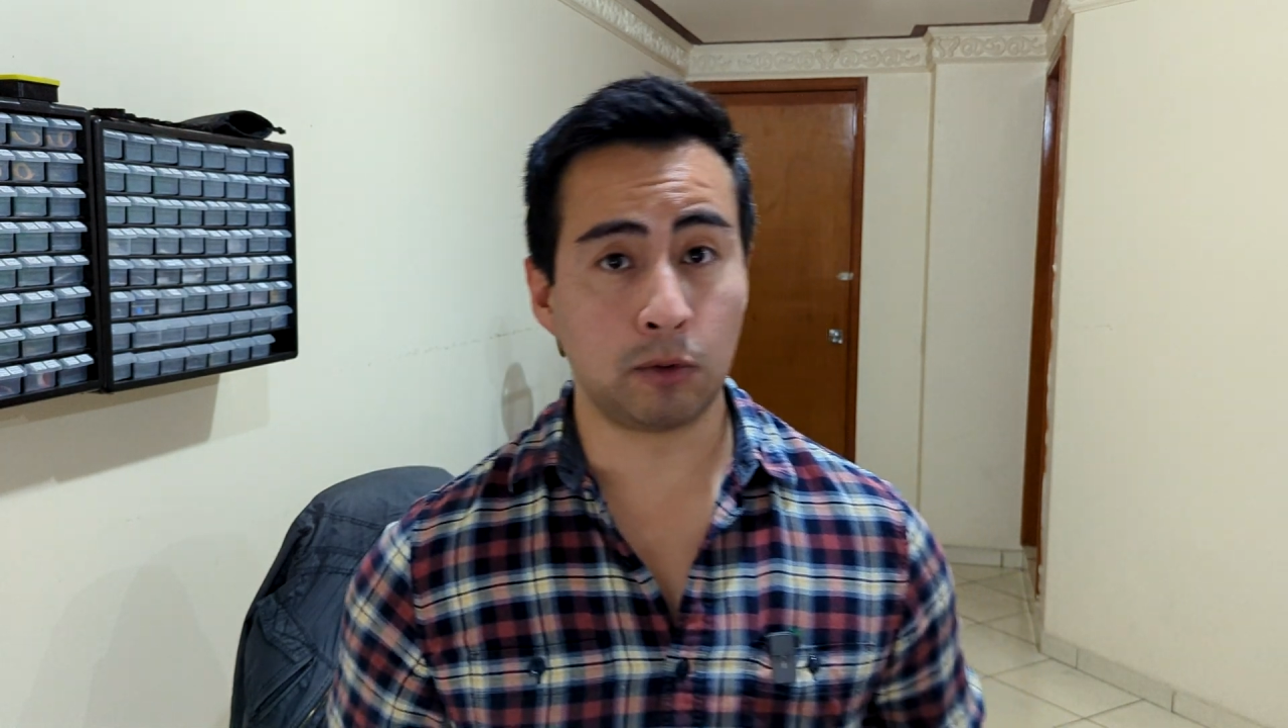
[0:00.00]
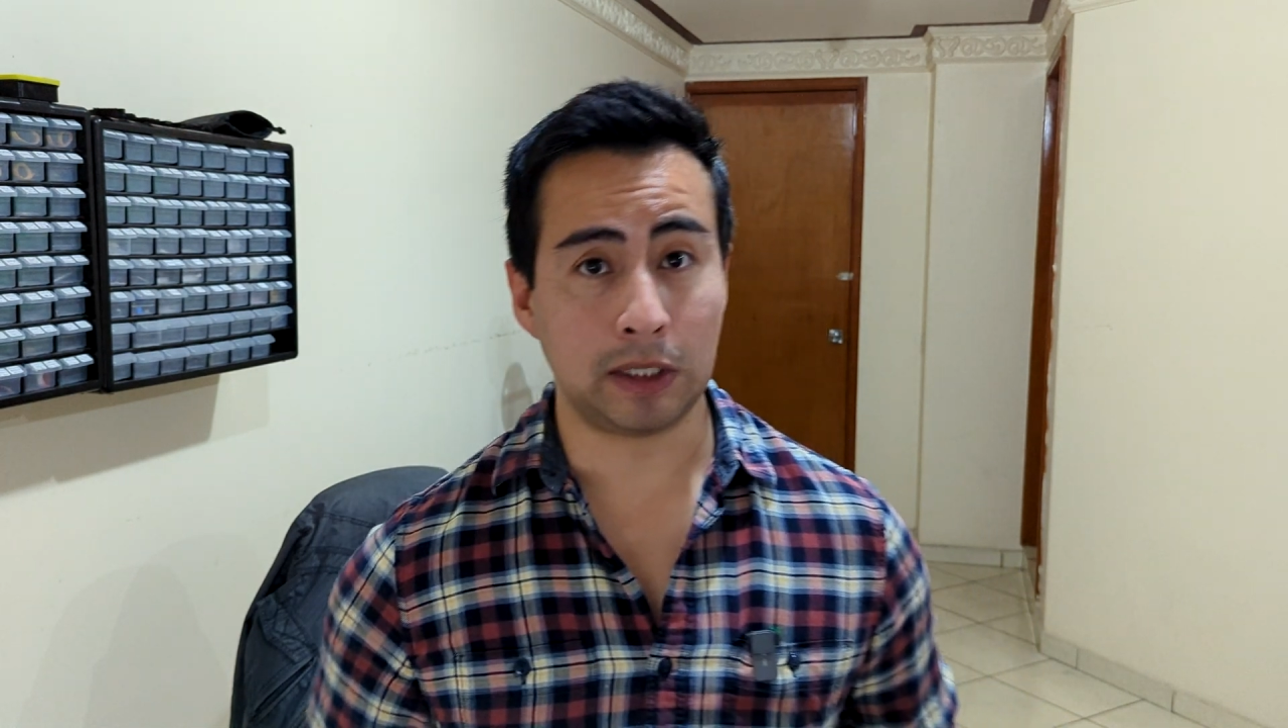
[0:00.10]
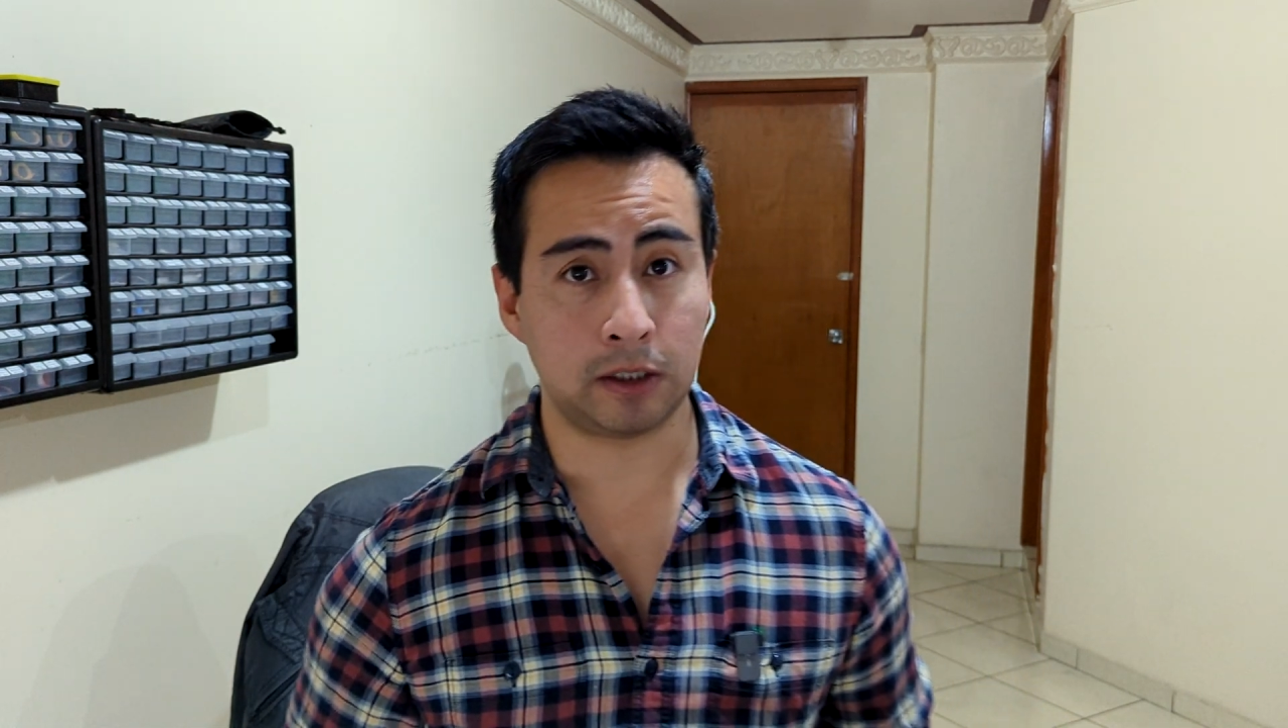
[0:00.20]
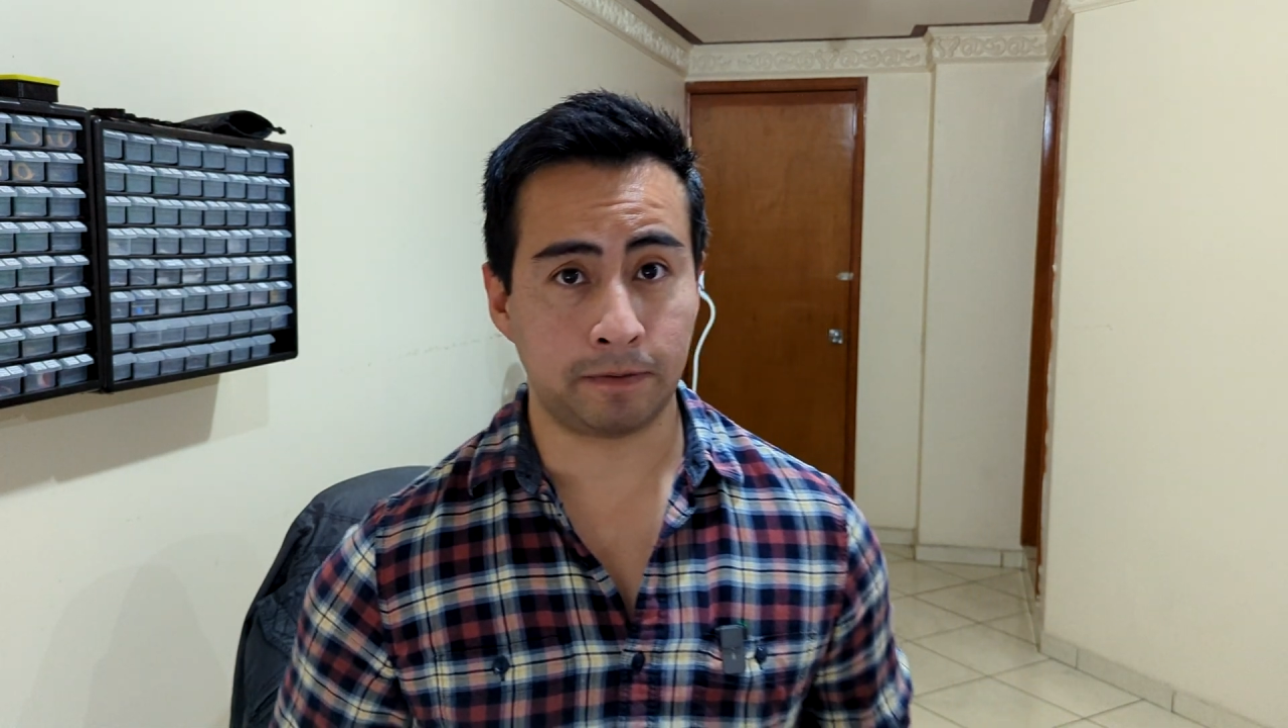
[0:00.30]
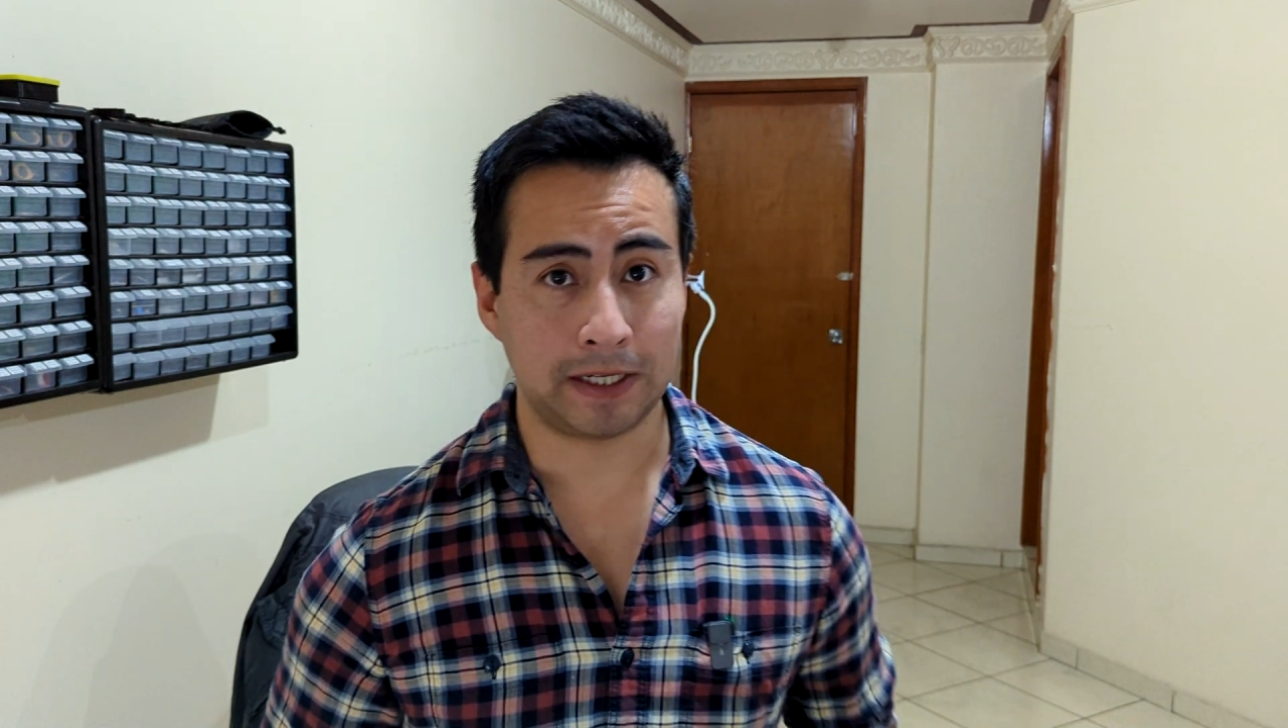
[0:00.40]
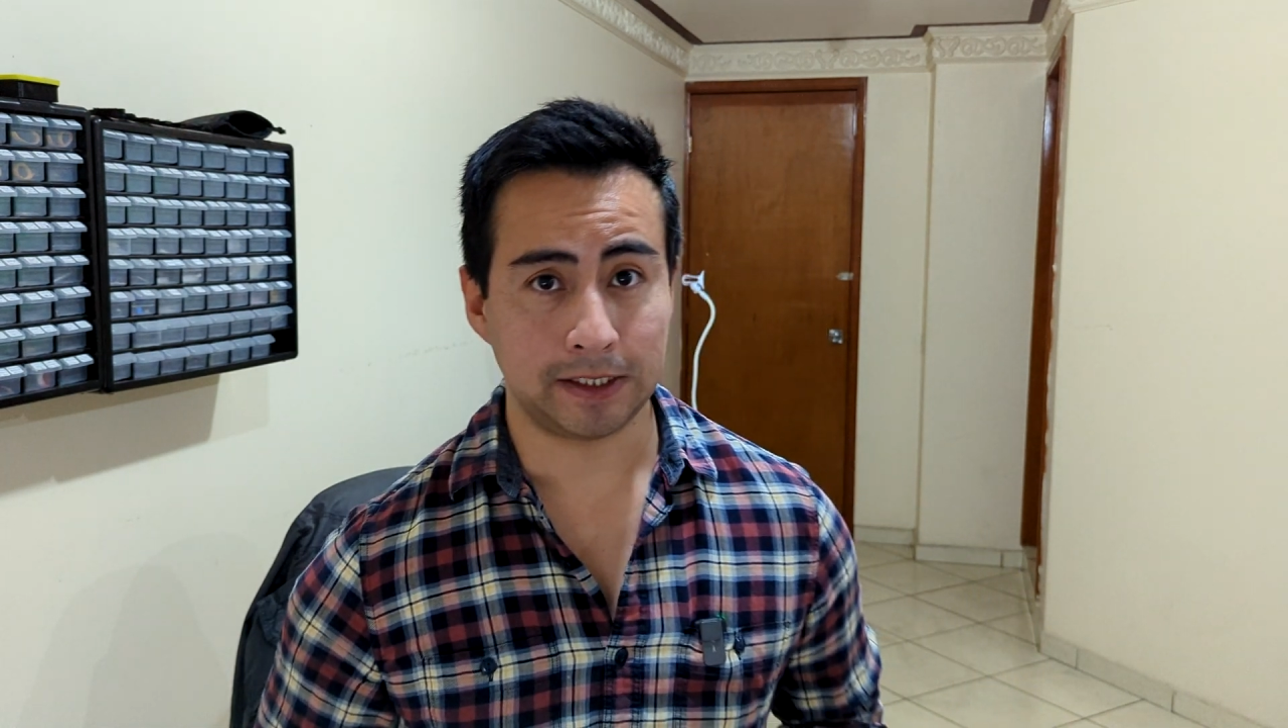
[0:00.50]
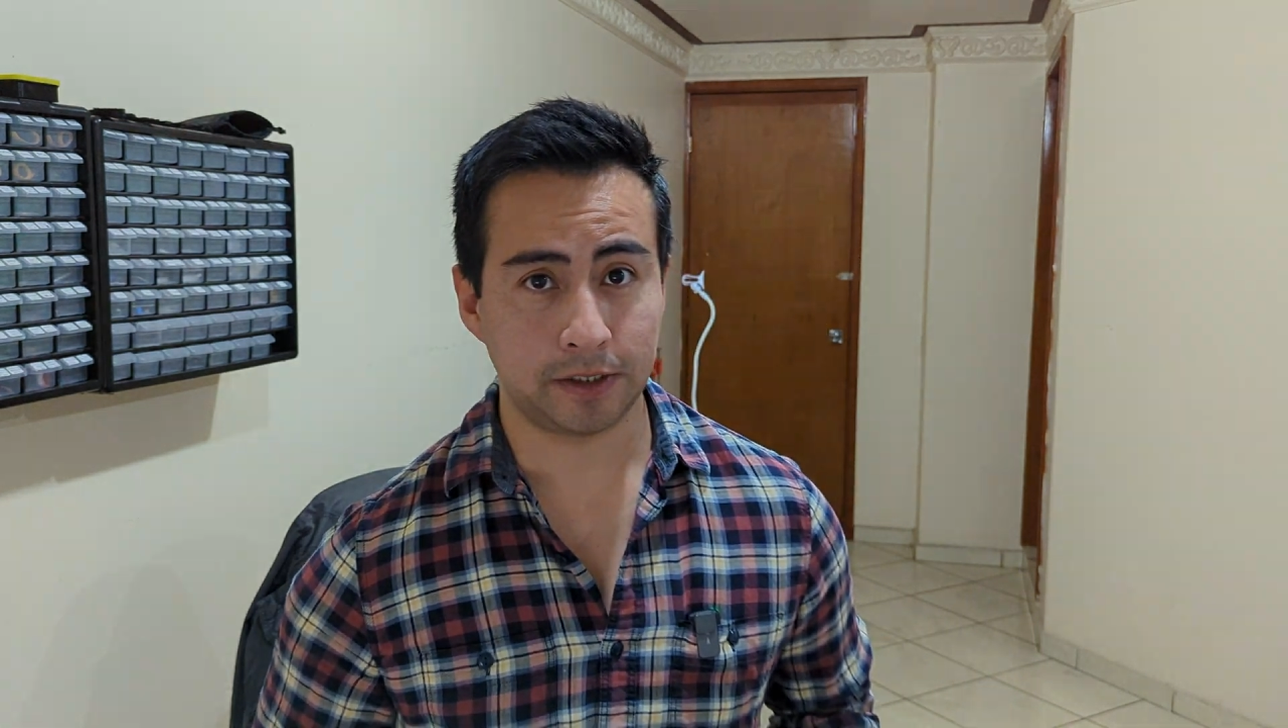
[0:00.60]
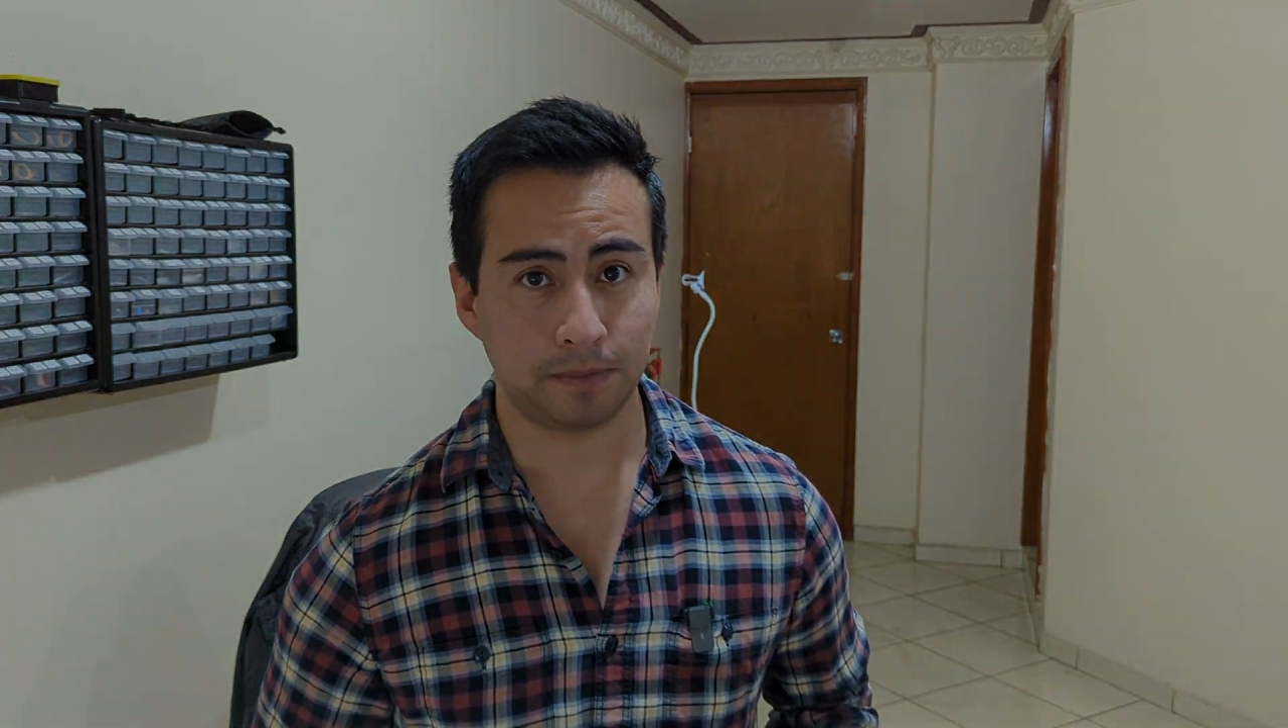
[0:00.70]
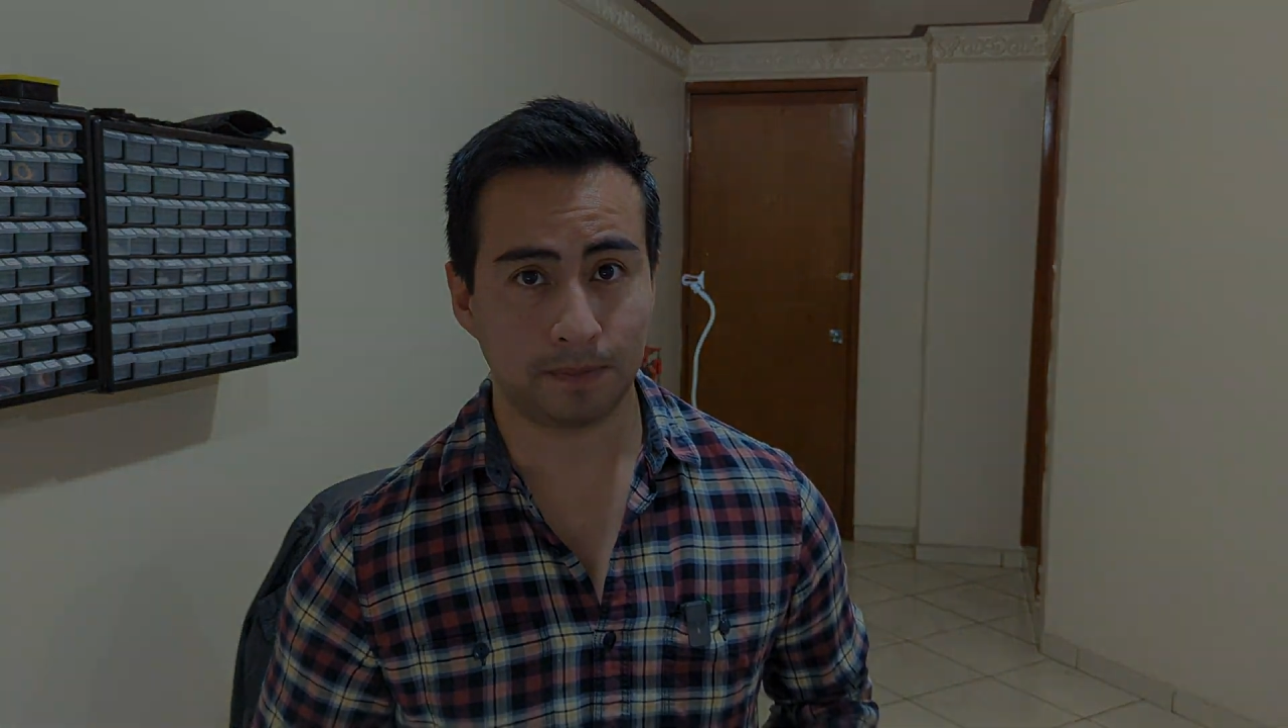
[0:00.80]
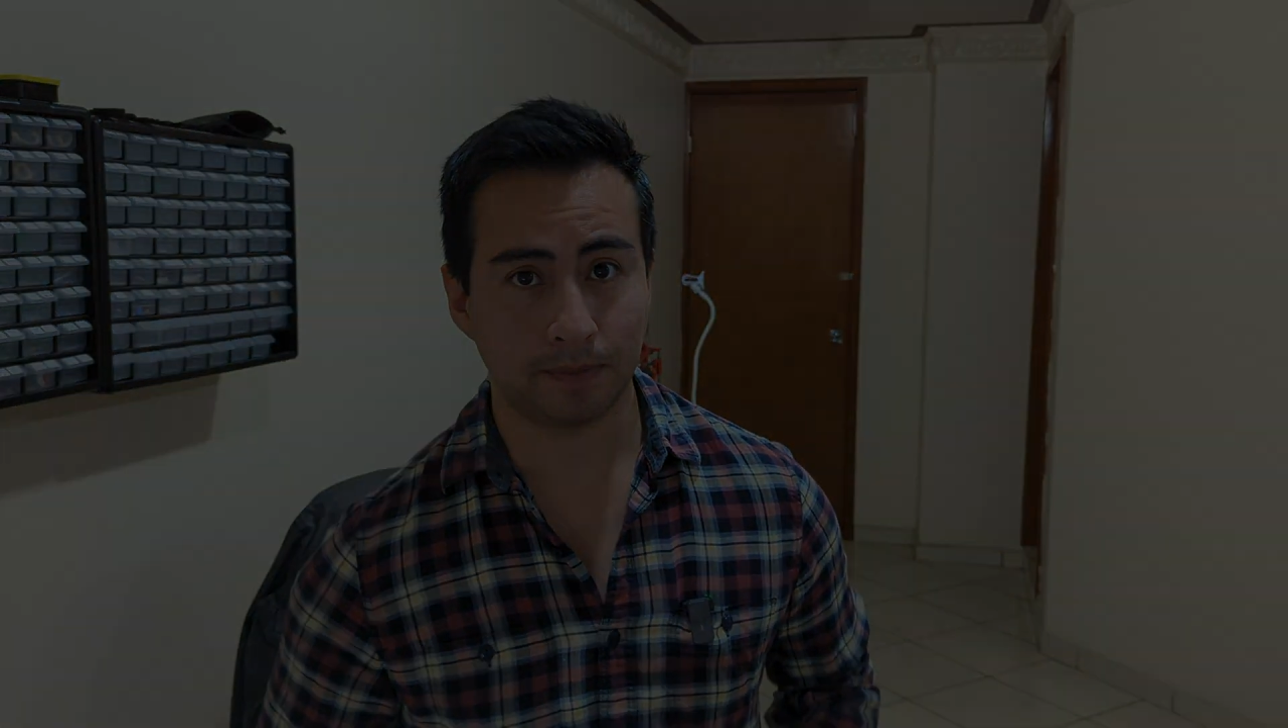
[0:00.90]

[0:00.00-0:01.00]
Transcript: we need to finish.